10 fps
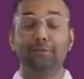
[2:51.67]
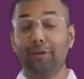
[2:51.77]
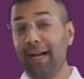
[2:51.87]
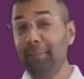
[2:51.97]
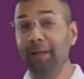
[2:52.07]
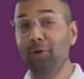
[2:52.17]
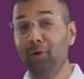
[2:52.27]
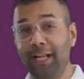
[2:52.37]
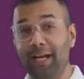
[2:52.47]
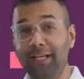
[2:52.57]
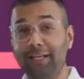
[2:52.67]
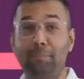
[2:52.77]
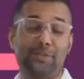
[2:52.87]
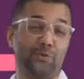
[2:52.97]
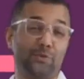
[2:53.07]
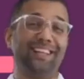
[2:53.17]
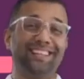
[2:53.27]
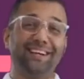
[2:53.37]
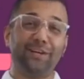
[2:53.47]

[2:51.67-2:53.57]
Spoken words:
The Redmi Note 9 comes with